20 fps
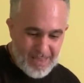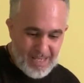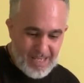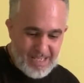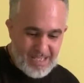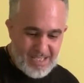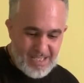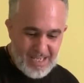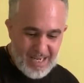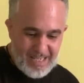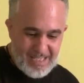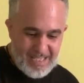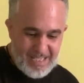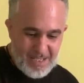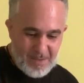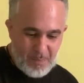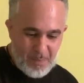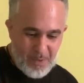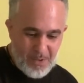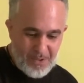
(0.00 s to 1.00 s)
Jassy
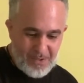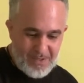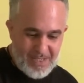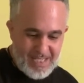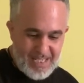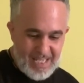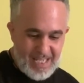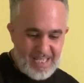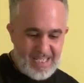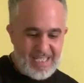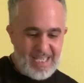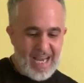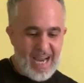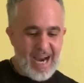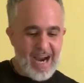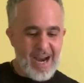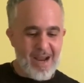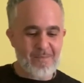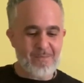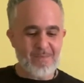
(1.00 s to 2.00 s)
Peel says,
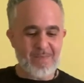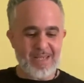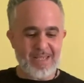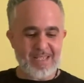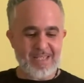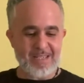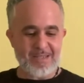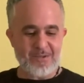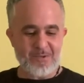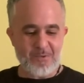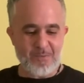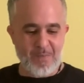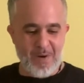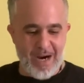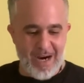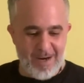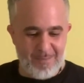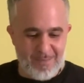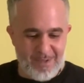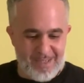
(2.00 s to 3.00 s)
I miss you,
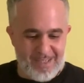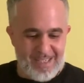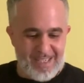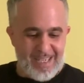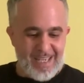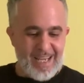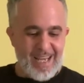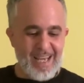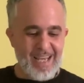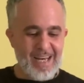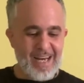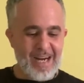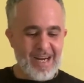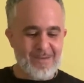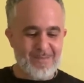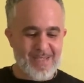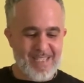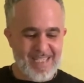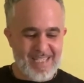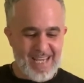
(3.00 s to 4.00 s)
Baba, and
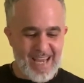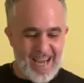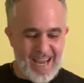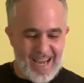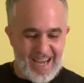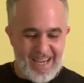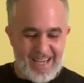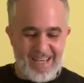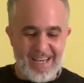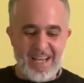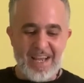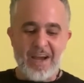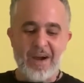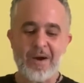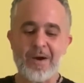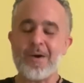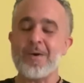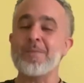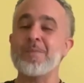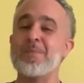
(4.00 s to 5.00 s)
I'm sad.
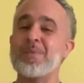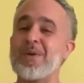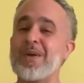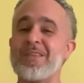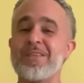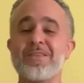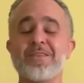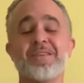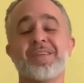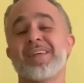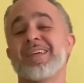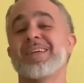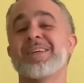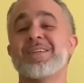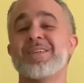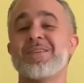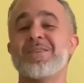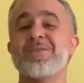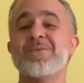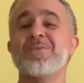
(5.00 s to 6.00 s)
Brother,
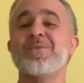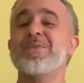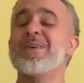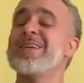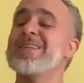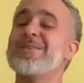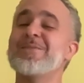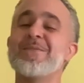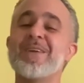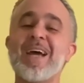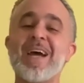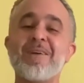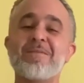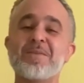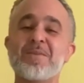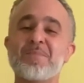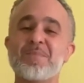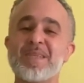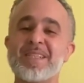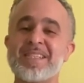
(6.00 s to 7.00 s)
you don't have
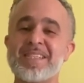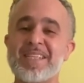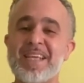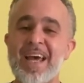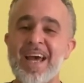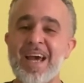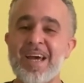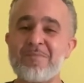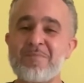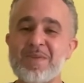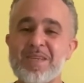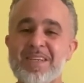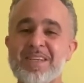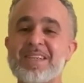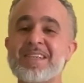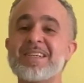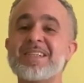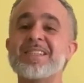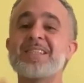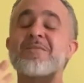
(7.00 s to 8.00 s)
to be sad
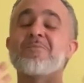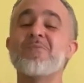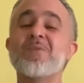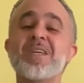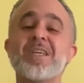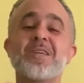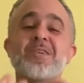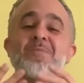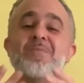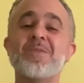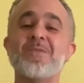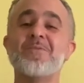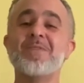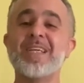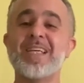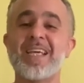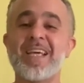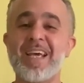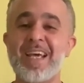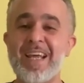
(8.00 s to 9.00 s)
because we
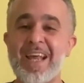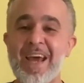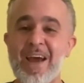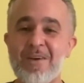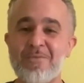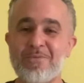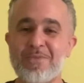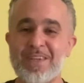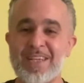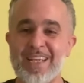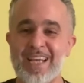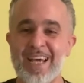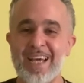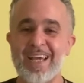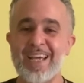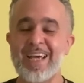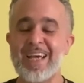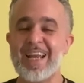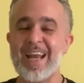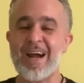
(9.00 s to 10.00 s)
communicate every day,
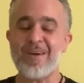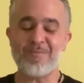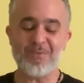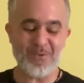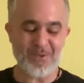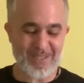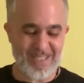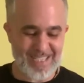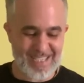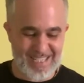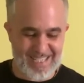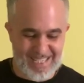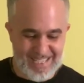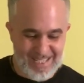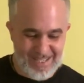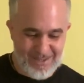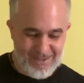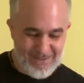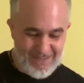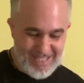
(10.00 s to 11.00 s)
and I'm going to see
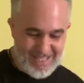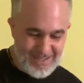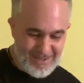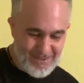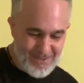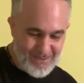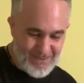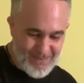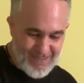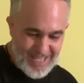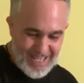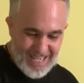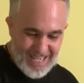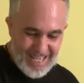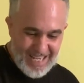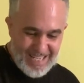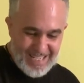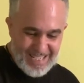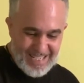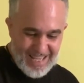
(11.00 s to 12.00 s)
you soon.
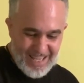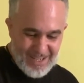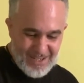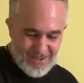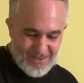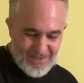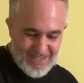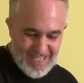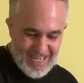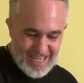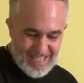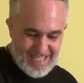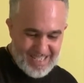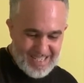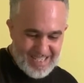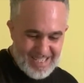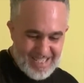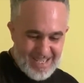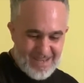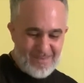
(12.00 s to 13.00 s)
Thank you,
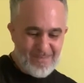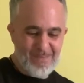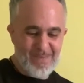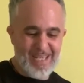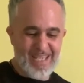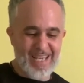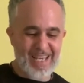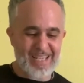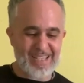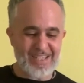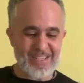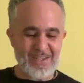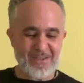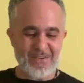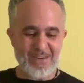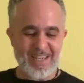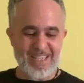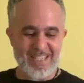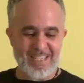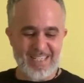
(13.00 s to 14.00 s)
Jassy. Michaela
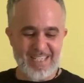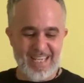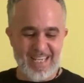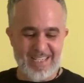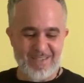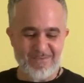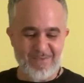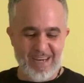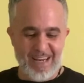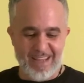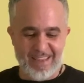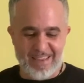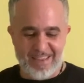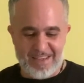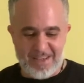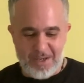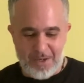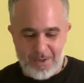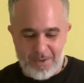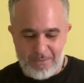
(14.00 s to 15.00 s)
Green says, when I
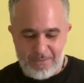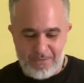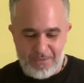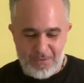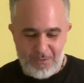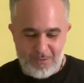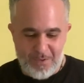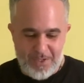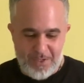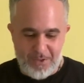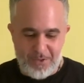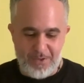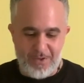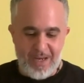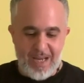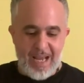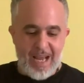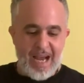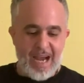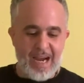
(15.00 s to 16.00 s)
think of future,
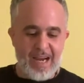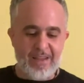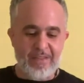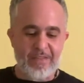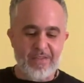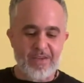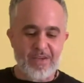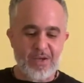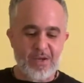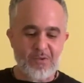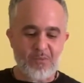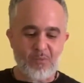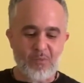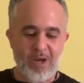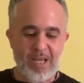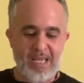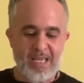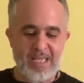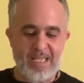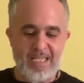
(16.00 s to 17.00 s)
I think of
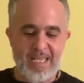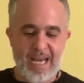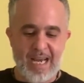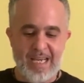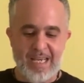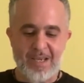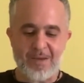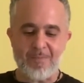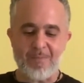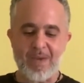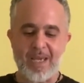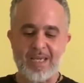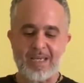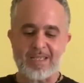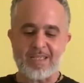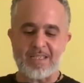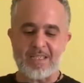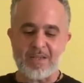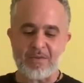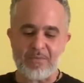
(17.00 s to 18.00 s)
ways I can make a
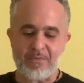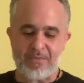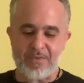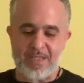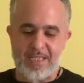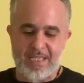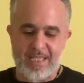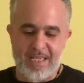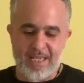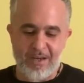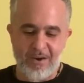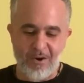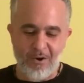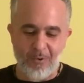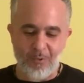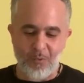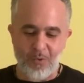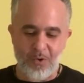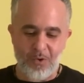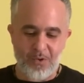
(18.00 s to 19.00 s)
difference in our
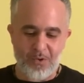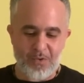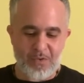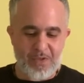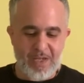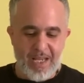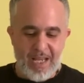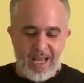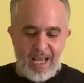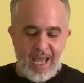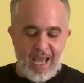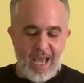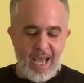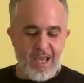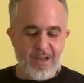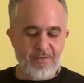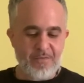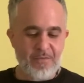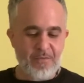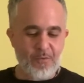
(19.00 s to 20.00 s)
world
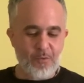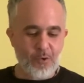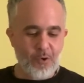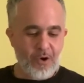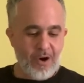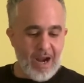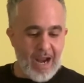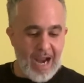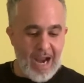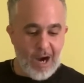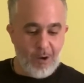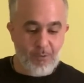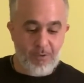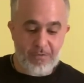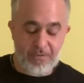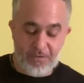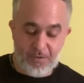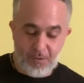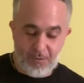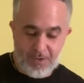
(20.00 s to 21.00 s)
and for our
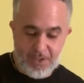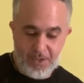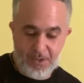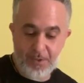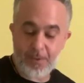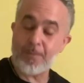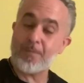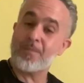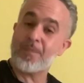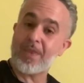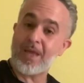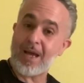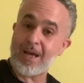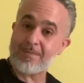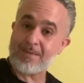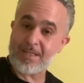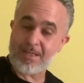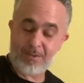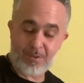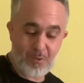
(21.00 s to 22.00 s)
future.
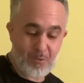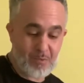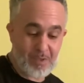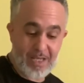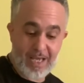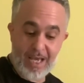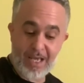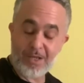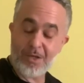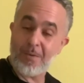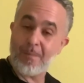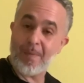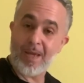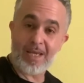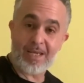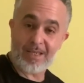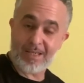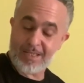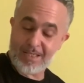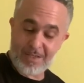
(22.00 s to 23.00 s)
Absolutely. And you're
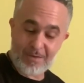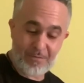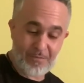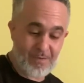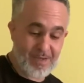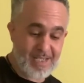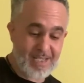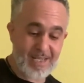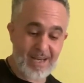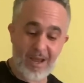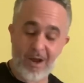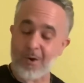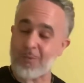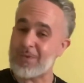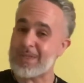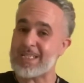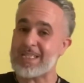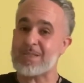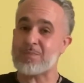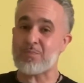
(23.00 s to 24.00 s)
making a difference now
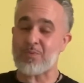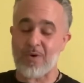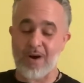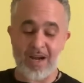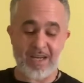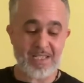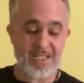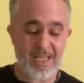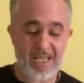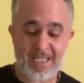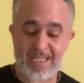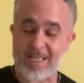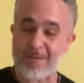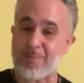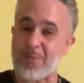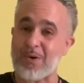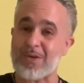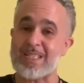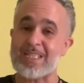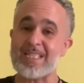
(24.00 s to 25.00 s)
with these projects and
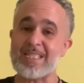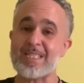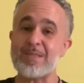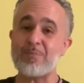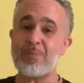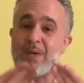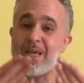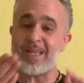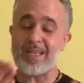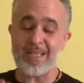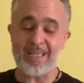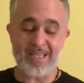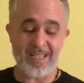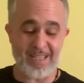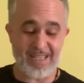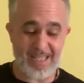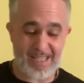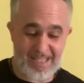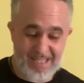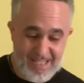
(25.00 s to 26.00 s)
participating in
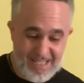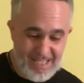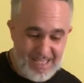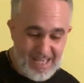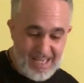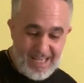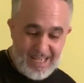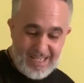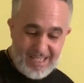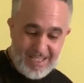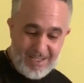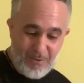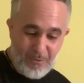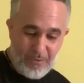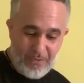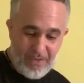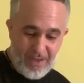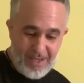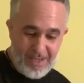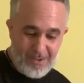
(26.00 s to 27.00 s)
this. So
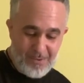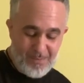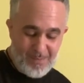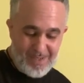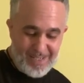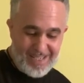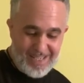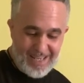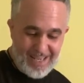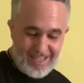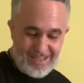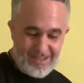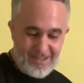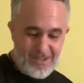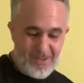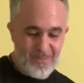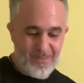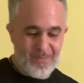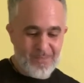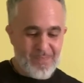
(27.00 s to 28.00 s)
thank you, Michaela.